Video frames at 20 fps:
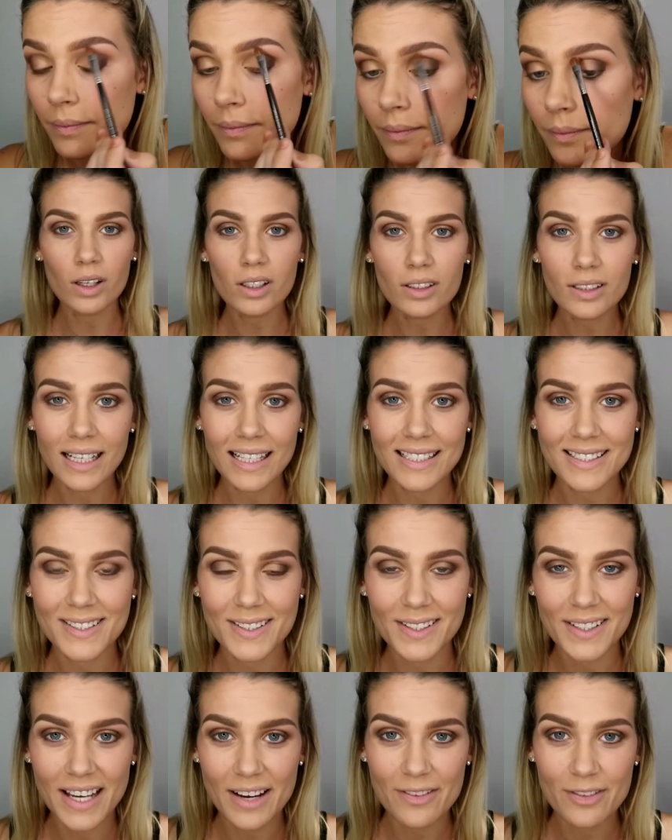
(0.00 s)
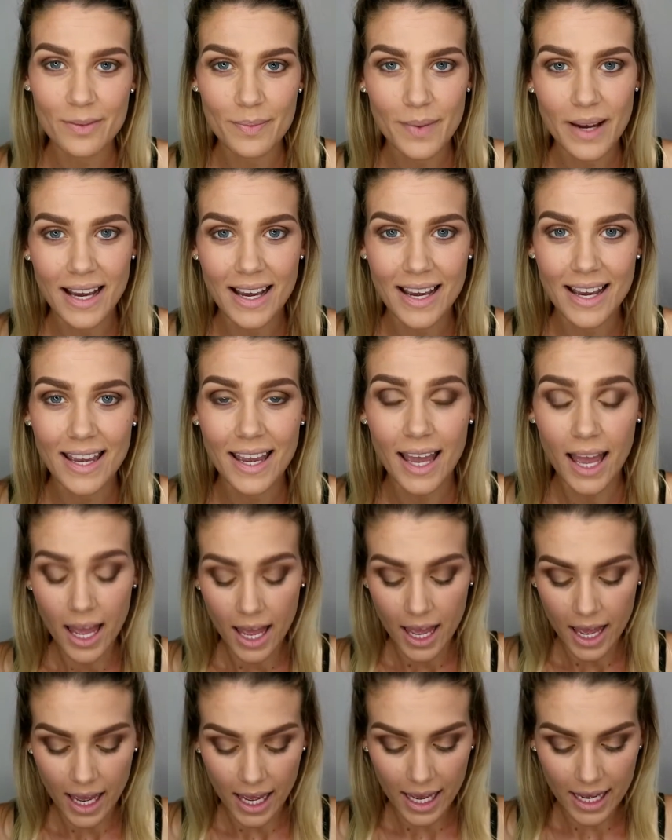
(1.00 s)
Alright, so now for my
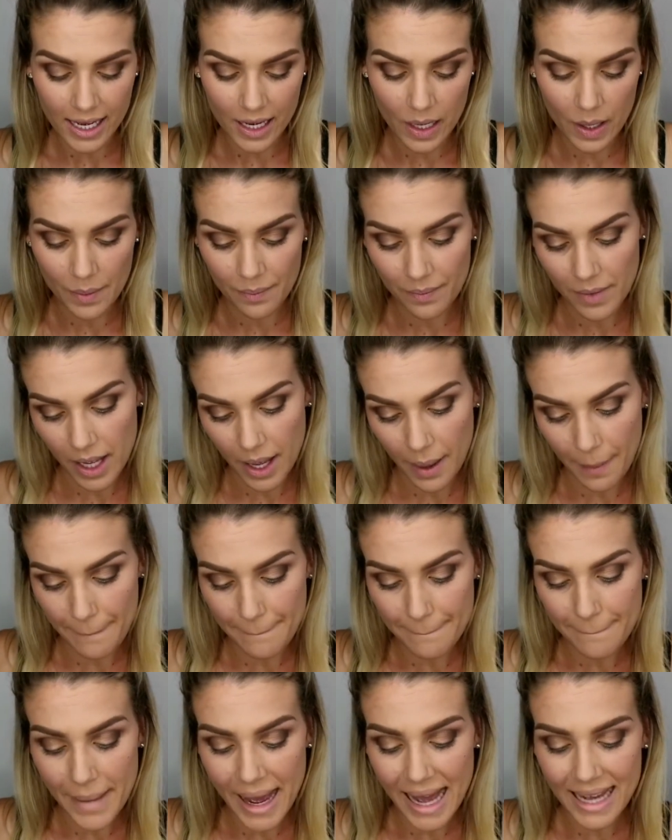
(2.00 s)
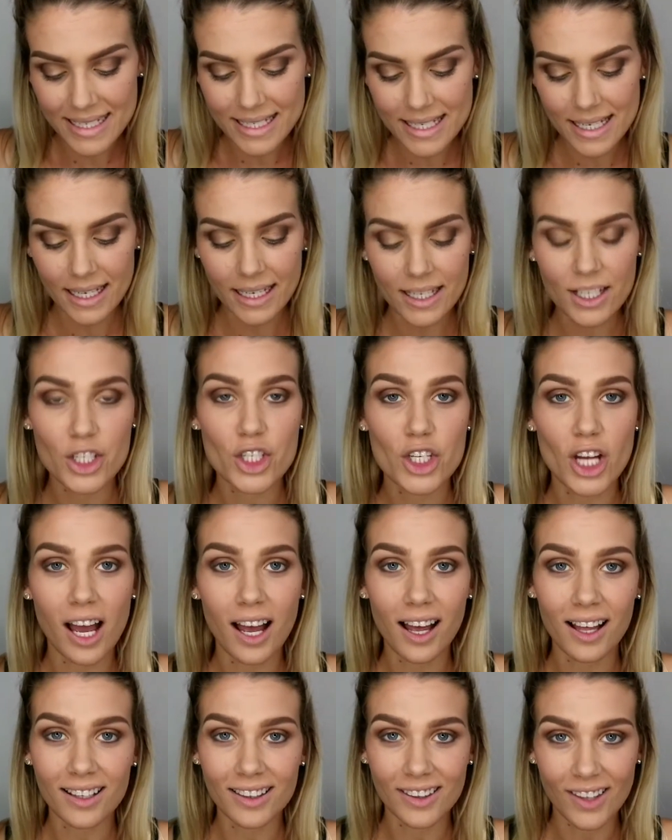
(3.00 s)
matte
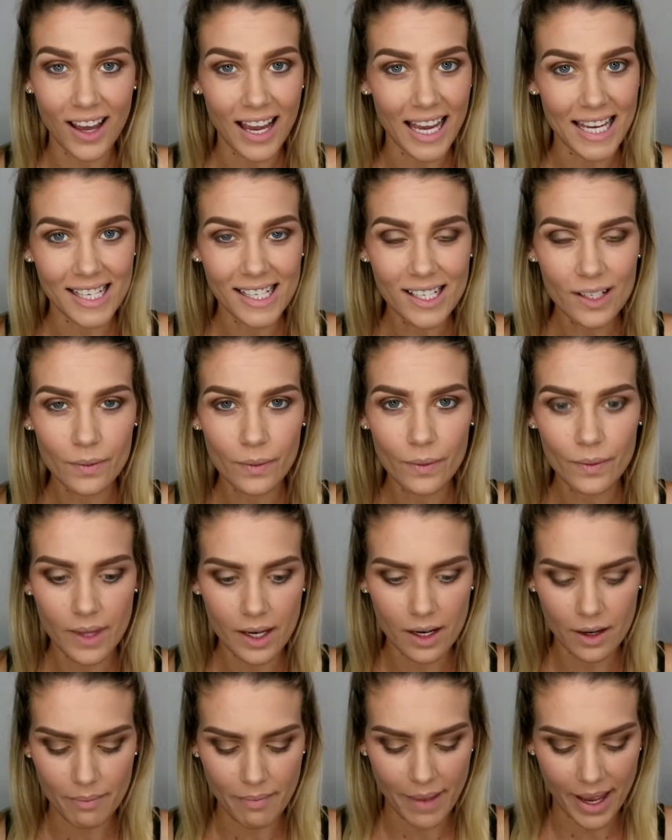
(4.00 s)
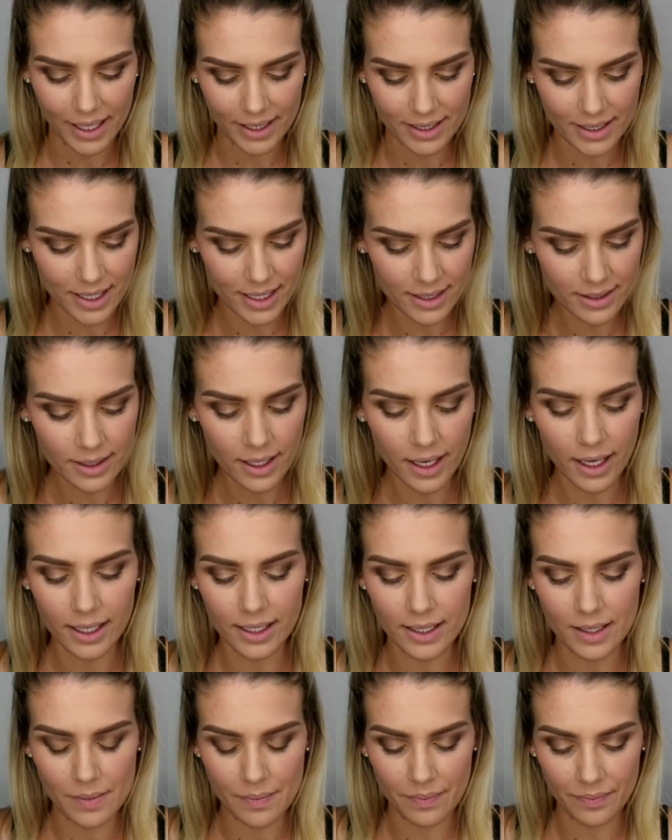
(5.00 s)
Kajal liner. They're amazing.
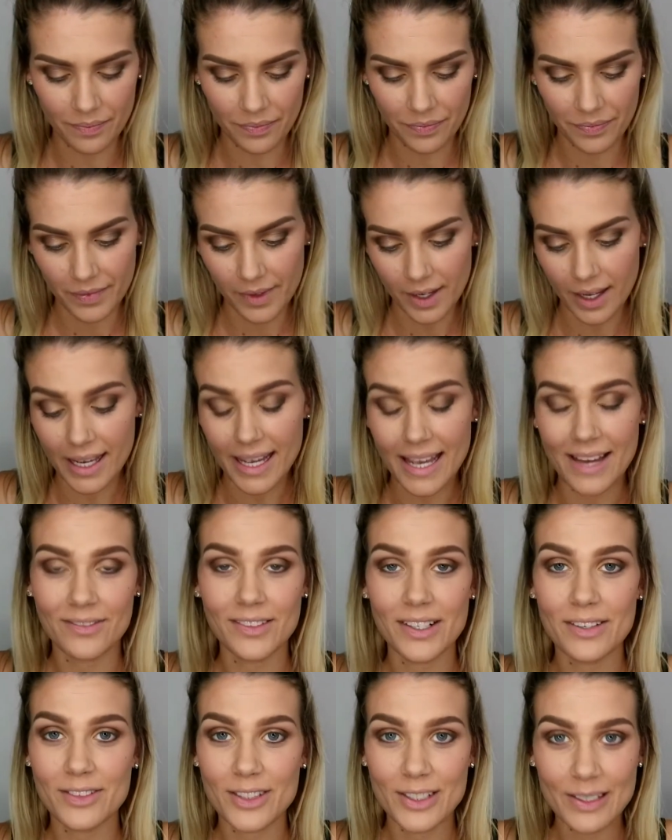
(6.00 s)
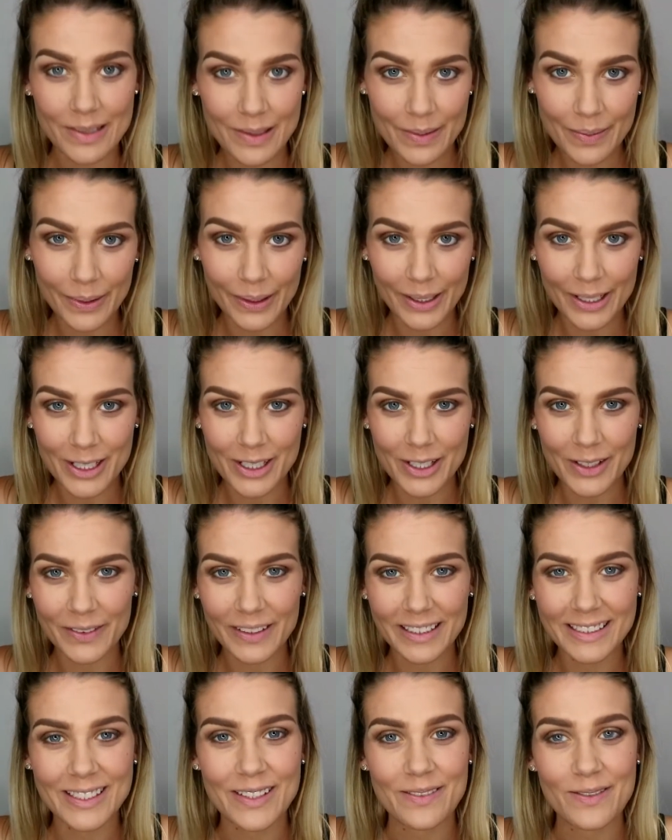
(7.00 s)
I have never used the Body Shop
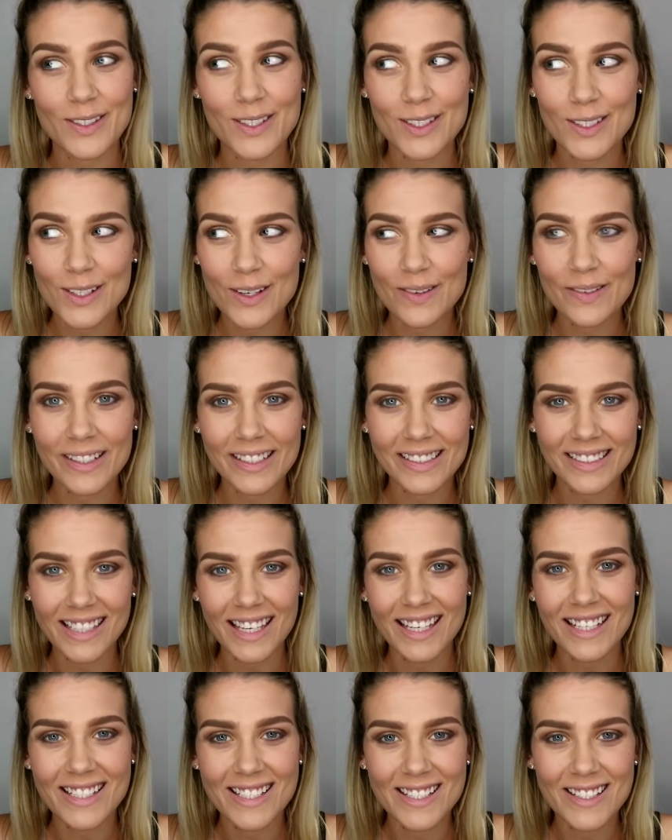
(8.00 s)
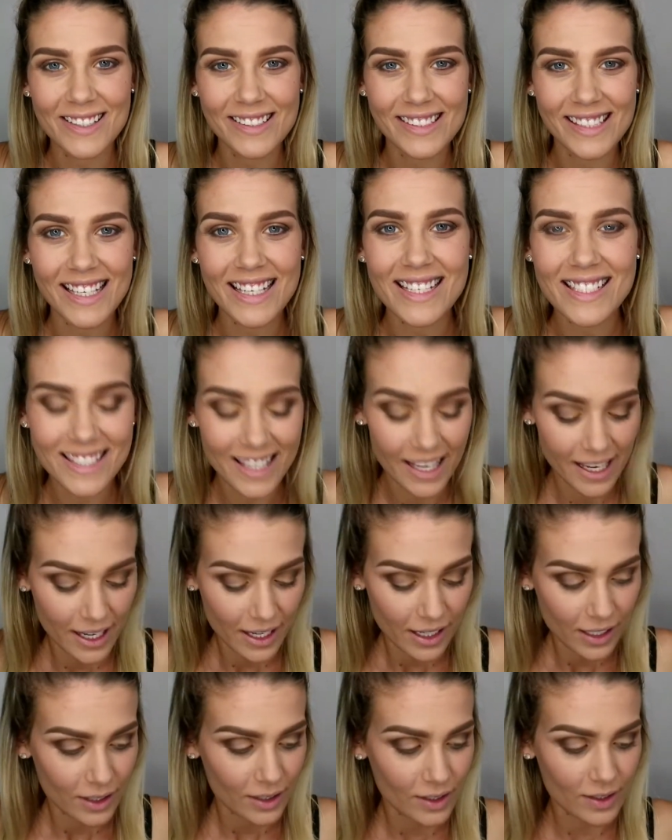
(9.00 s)
one, so I'm super excited to use this.
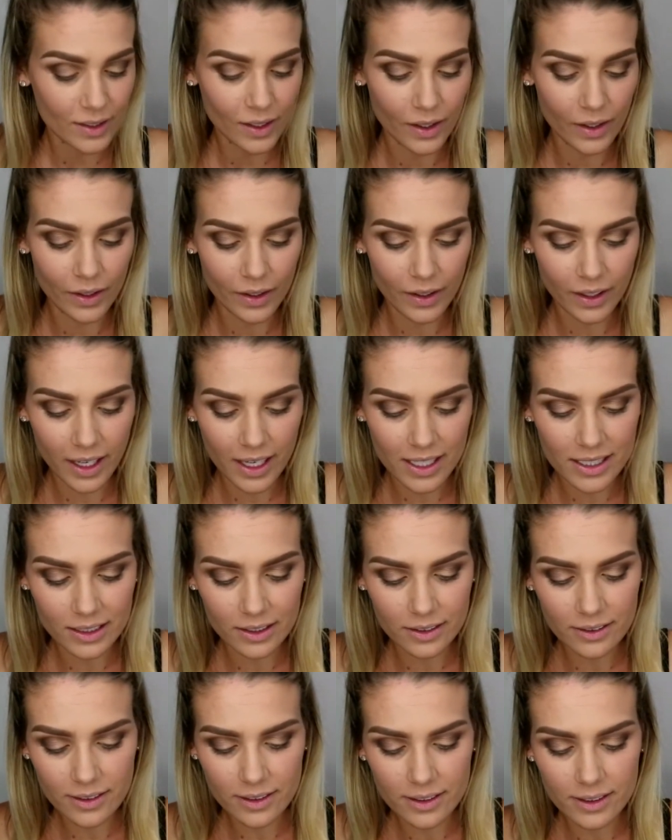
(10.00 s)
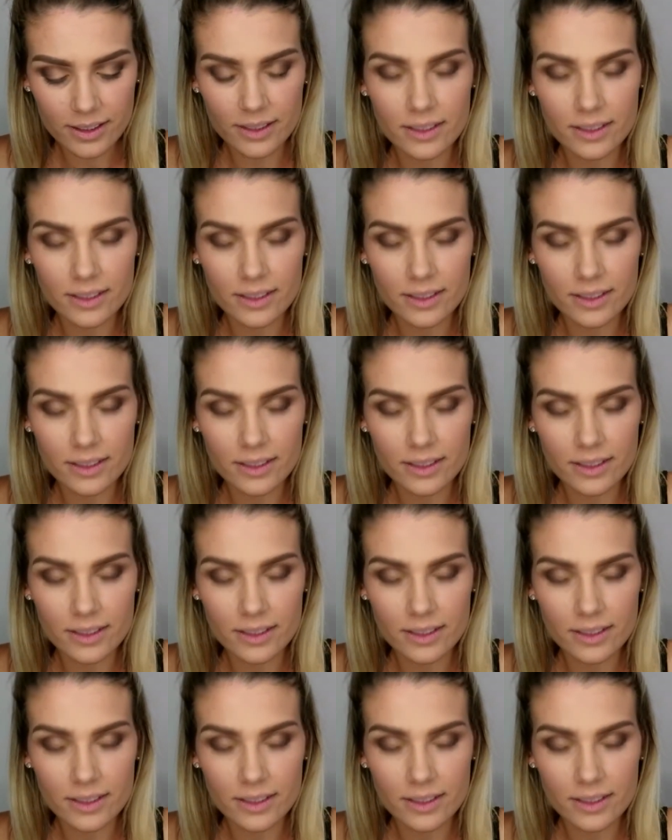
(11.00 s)
So it looks